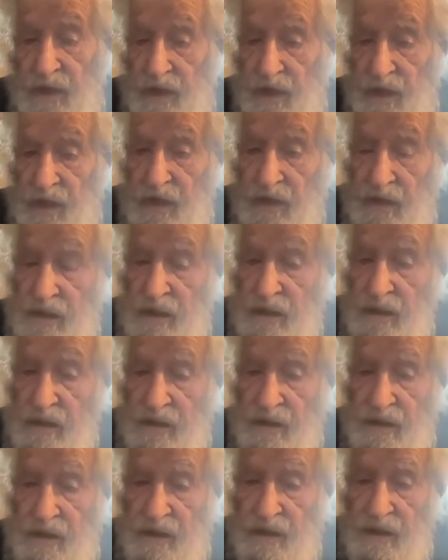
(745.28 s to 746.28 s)

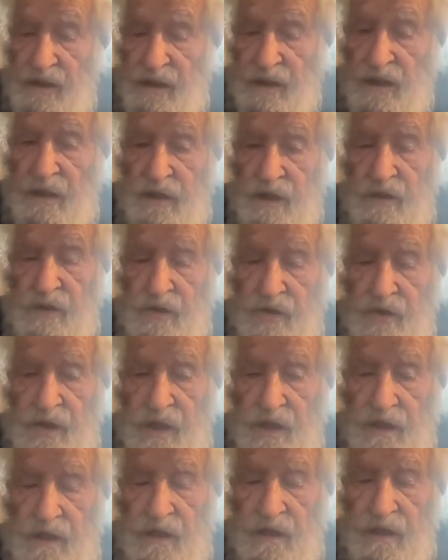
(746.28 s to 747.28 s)
And you can
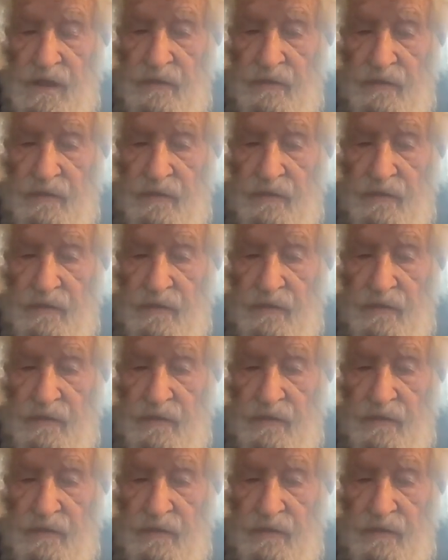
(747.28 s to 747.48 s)
understand it.